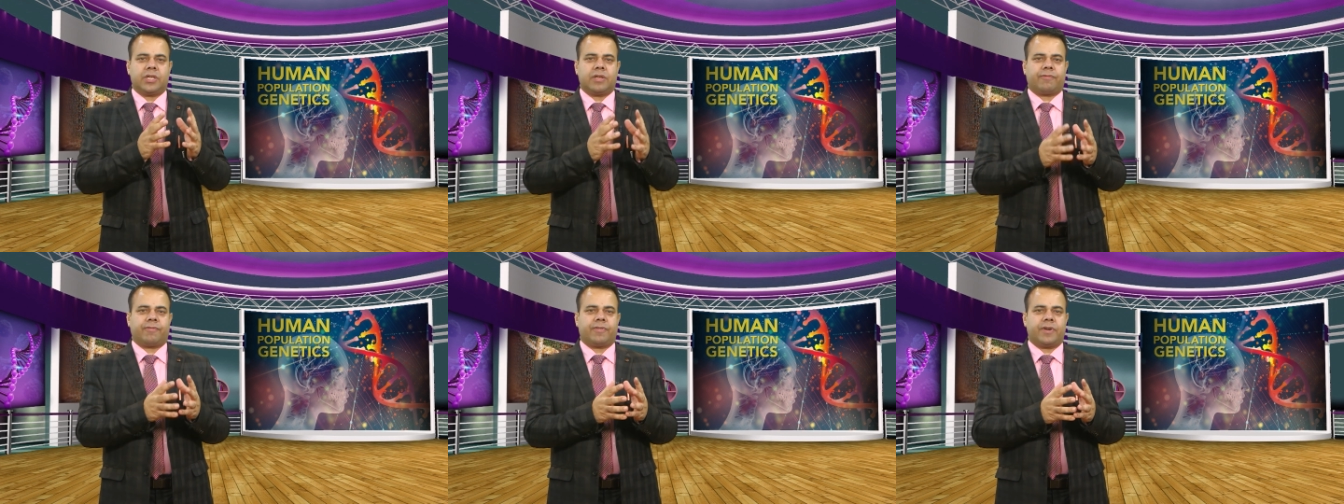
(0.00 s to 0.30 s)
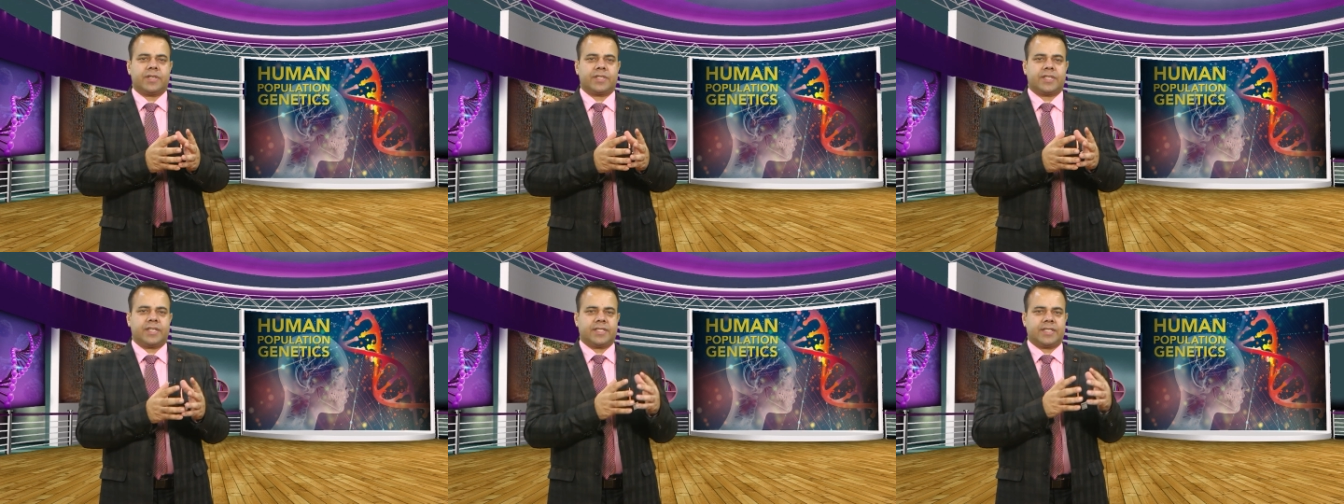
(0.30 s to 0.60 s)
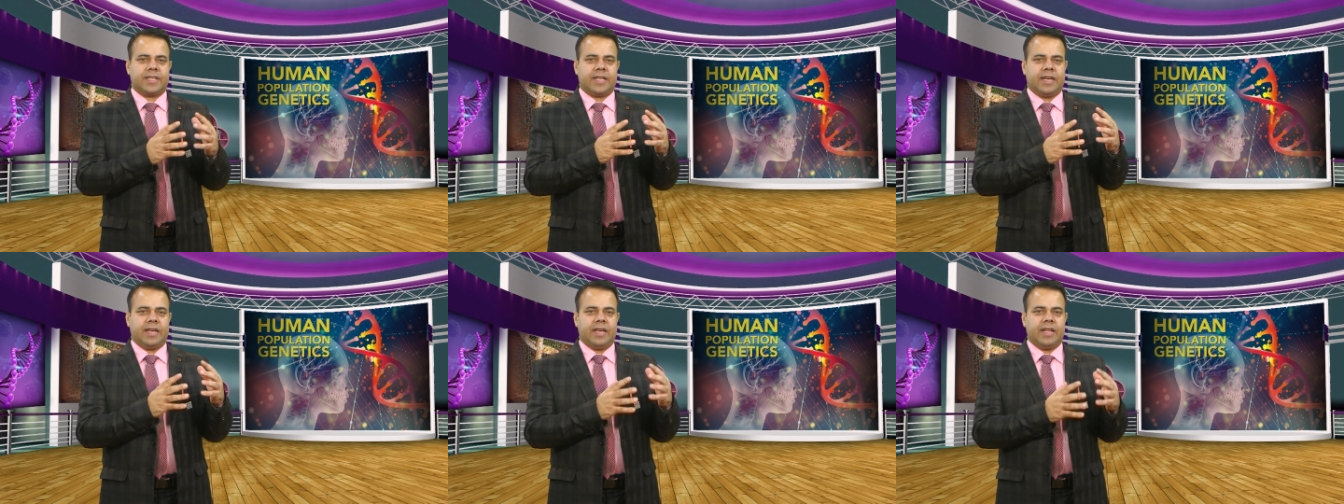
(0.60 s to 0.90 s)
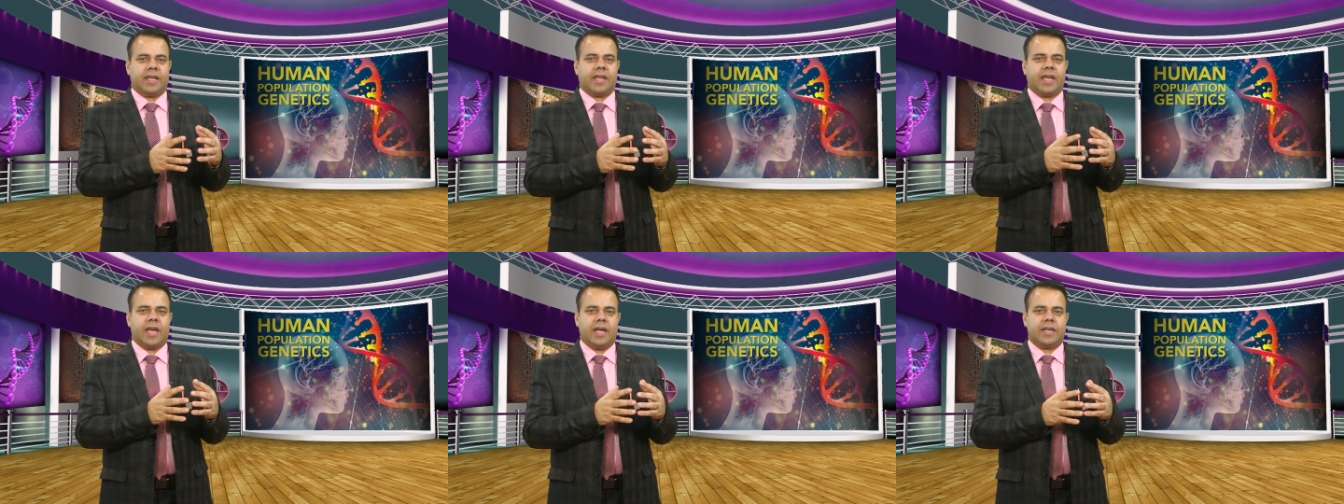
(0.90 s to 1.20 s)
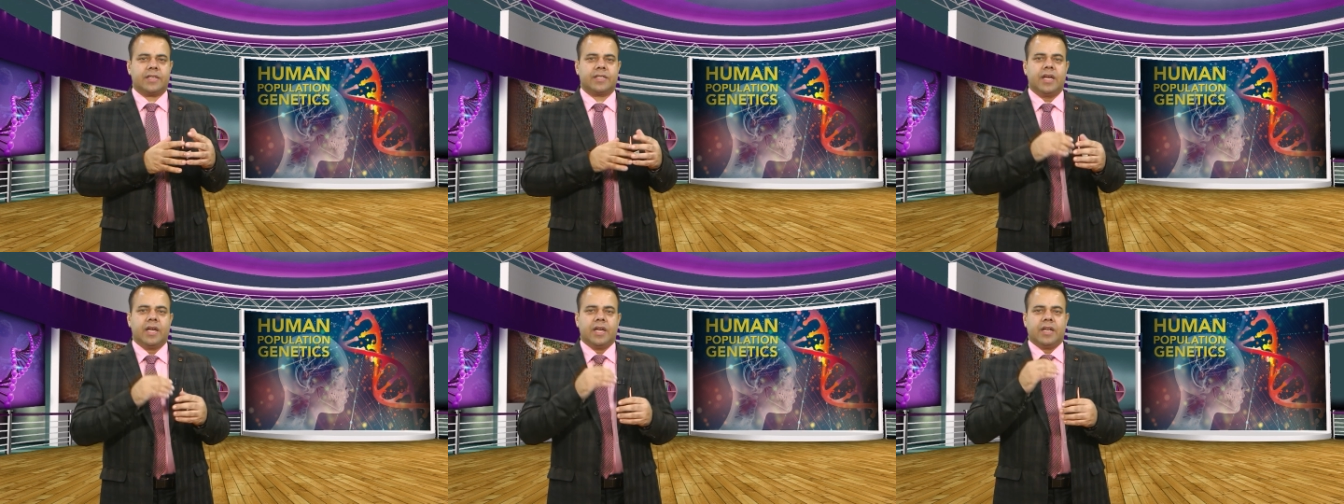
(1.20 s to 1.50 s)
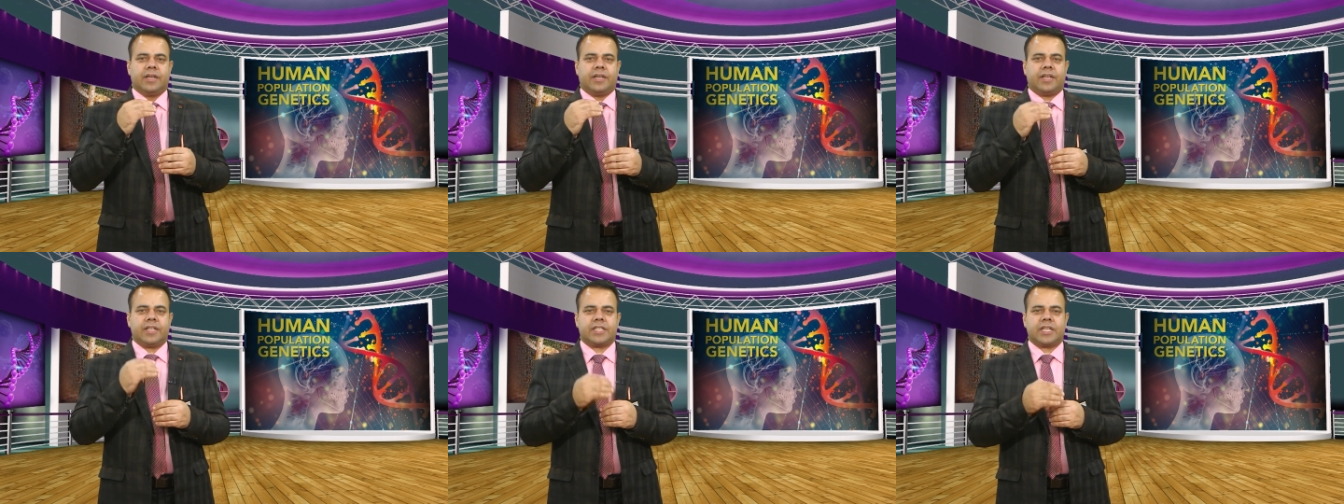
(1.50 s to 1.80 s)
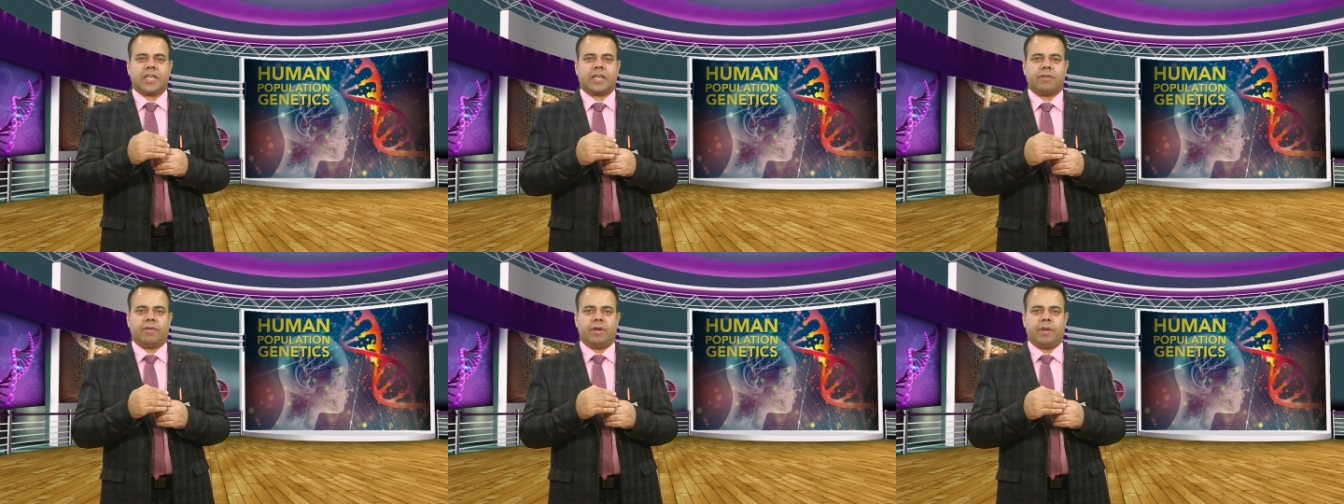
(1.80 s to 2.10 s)
differences in linkage
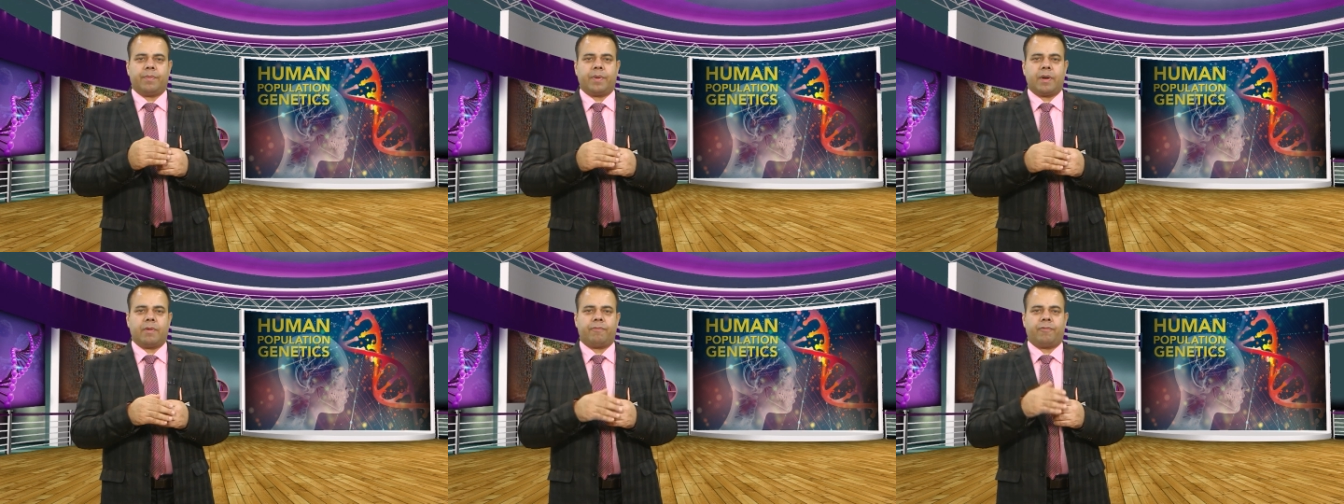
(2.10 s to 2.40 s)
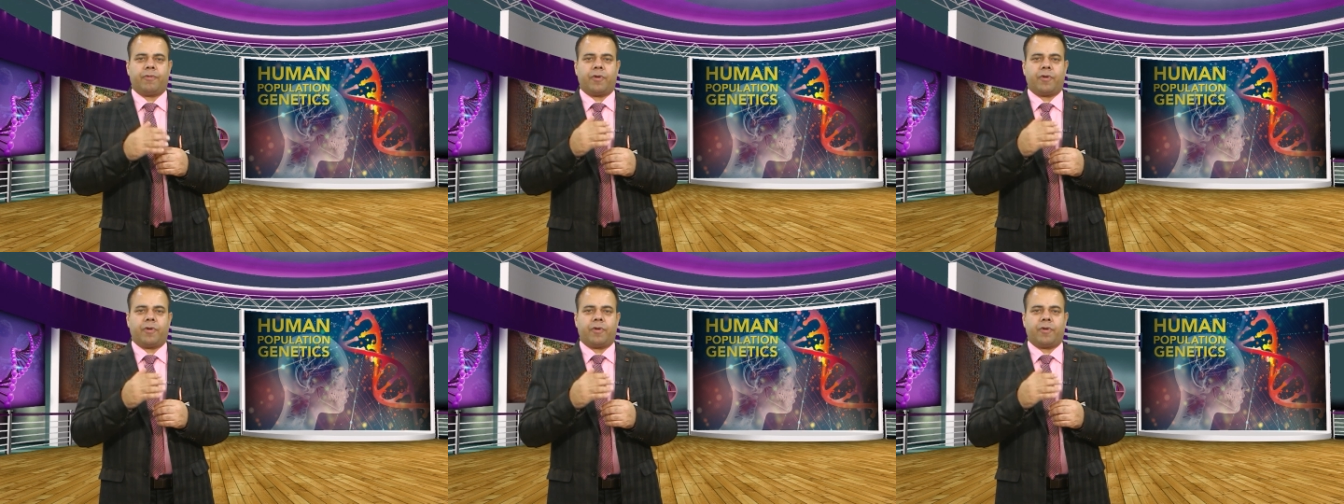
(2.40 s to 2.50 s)
disequilibrium,